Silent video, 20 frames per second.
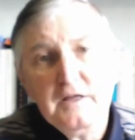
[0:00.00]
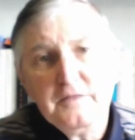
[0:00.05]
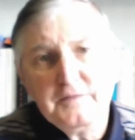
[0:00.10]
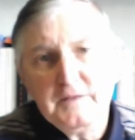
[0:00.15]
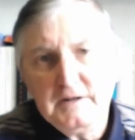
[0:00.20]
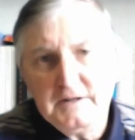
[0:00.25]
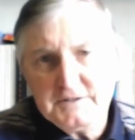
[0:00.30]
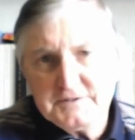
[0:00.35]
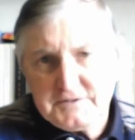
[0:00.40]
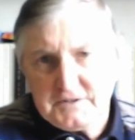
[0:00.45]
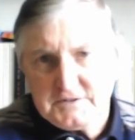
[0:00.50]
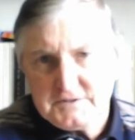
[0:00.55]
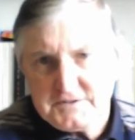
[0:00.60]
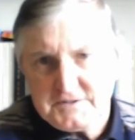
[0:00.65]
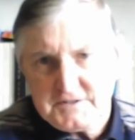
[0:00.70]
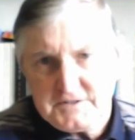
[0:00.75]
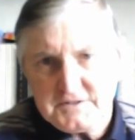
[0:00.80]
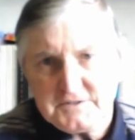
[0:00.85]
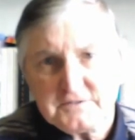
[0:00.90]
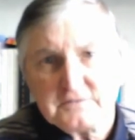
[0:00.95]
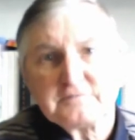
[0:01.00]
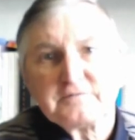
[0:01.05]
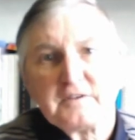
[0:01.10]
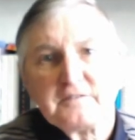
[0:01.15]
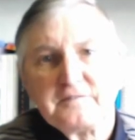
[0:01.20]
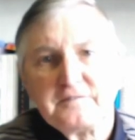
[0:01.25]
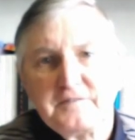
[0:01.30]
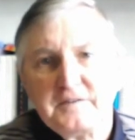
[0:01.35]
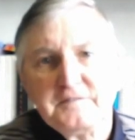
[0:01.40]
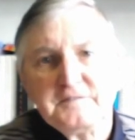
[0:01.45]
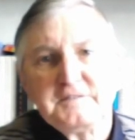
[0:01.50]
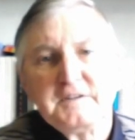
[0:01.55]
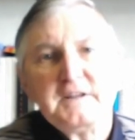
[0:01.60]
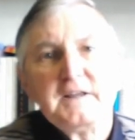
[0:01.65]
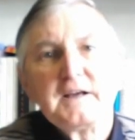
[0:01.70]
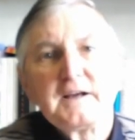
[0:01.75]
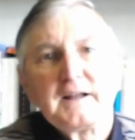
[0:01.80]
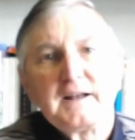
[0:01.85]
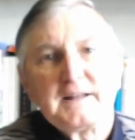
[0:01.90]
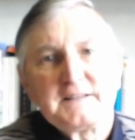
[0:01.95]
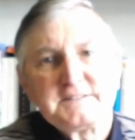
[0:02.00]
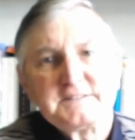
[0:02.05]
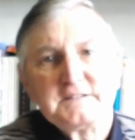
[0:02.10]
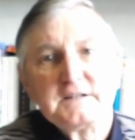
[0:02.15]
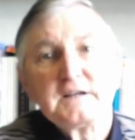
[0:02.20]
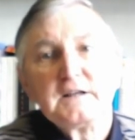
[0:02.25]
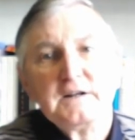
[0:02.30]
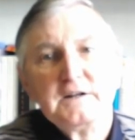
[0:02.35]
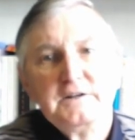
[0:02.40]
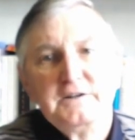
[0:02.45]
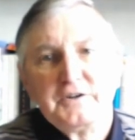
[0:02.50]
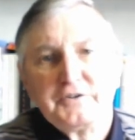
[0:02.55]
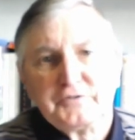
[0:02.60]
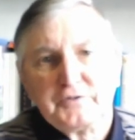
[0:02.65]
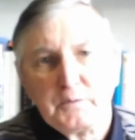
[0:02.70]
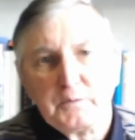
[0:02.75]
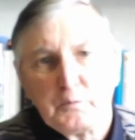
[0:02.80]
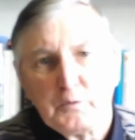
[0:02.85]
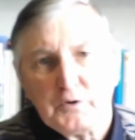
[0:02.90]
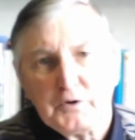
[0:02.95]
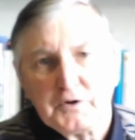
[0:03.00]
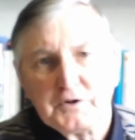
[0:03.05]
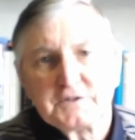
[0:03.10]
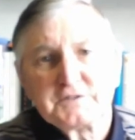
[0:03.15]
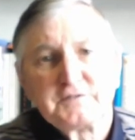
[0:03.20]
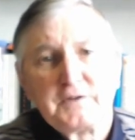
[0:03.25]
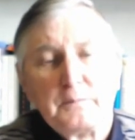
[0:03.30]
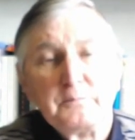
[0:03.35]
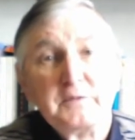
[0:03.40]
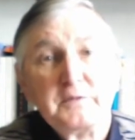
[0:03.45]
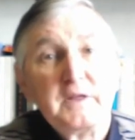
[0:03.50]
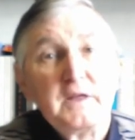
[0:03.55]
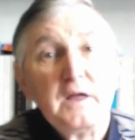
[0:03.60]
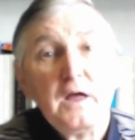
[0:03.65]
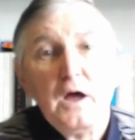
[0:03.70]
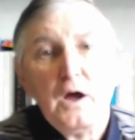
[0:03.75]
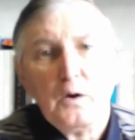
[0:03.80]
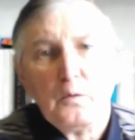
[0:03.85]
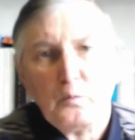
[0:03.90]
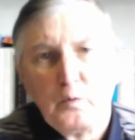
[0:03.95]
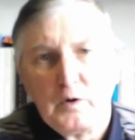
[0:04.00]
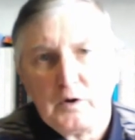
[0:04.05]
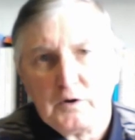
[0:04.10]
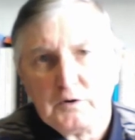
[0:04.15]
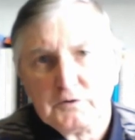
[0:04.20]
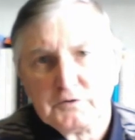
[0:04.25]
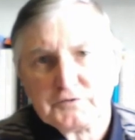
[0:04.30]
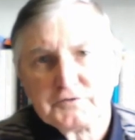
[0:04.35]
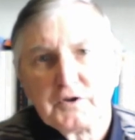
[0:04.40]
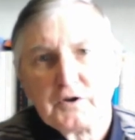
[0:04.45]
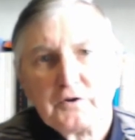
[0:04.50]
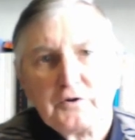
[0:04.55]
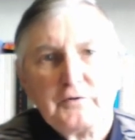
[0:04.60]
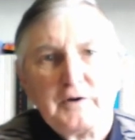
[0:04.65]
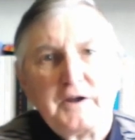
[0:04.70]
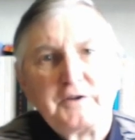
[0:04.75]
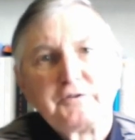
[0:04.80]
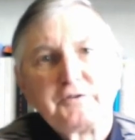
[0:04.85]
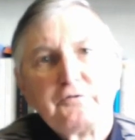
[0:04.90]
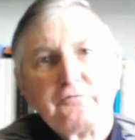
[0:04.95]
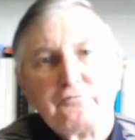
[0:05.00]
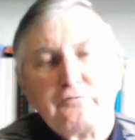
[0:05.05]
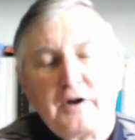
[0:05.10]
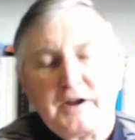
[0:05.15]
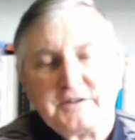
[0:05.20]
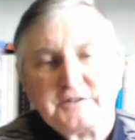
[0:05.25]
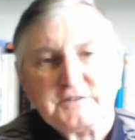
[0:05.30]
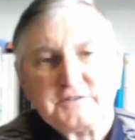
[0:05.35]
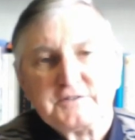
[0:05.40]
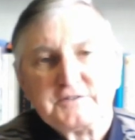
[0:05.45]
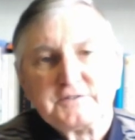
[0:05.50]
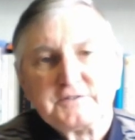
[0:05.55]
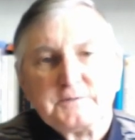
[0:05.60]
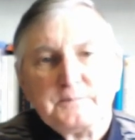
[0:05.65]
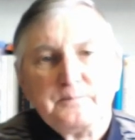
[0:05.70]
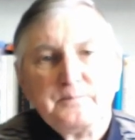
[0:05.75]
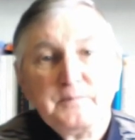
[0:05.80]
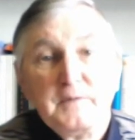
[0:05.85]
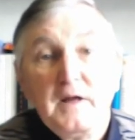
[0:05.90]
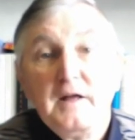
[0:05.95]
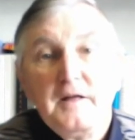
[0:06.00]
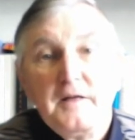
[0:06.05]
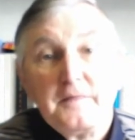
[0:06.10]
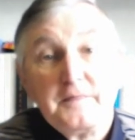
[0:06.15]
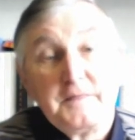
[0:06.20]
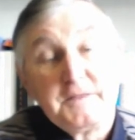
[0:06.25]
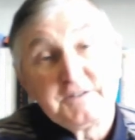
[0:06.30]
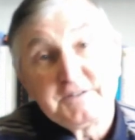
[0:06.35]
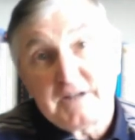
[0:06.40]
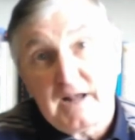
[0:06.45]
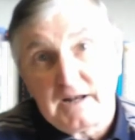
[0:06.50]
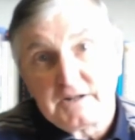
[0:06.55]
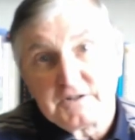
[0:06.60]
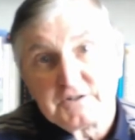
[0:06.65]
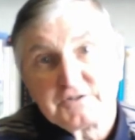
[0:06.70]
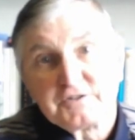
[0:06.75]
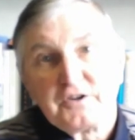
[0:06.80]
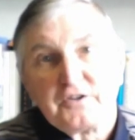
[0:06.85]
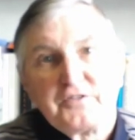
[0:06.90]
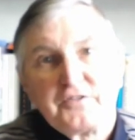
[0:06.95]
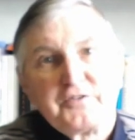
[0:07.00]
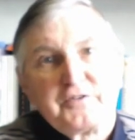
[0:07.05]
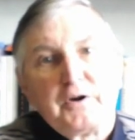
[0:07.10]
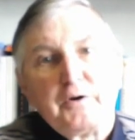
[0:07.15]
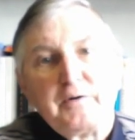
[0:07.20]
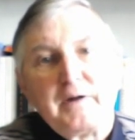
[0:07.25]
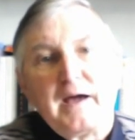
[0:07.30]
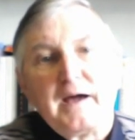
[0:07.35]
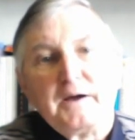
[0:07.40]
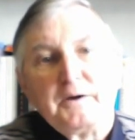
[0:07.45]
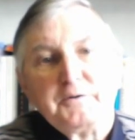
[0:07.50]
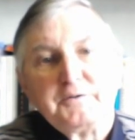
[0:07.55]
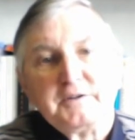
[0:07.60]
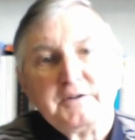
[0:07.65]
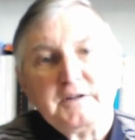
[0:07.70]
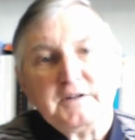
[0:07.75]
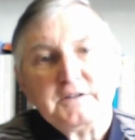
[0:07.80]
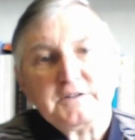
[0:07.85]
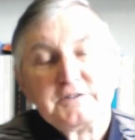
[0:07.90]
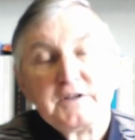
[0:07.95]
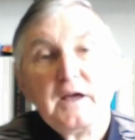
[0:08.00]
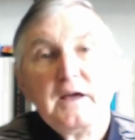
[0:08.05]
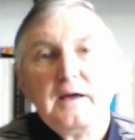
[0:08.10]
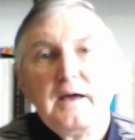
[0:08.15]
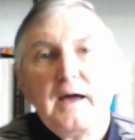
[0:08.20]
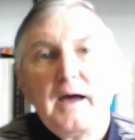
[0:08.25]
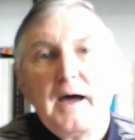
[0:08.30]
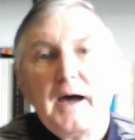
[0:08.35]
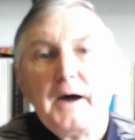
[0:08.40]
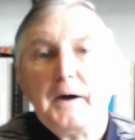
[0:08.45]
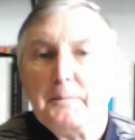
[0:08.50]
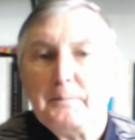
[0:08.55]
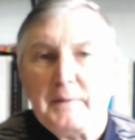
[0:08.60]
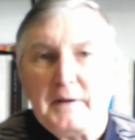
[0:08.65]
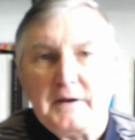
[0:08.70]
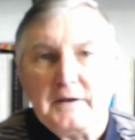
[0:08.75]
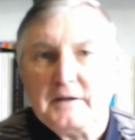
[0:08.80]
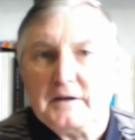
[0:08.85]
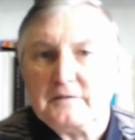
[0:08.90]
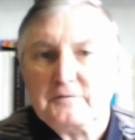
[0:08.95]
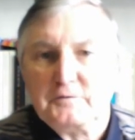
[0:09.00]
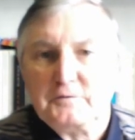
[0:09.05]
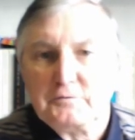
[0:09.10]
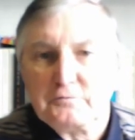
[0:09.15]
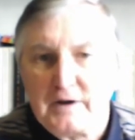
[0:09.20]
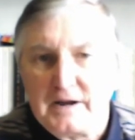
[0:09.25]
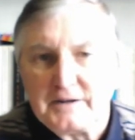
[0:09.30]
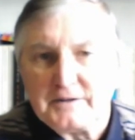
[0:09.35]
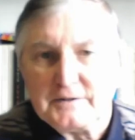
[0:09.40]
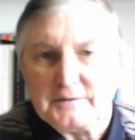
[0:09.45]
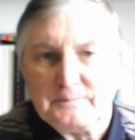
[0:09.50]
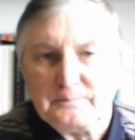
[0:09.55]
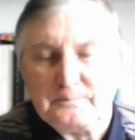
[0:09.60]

The list consists of 50 classic literary works from the world's great writers. The challenge thrown out is, how many have you read?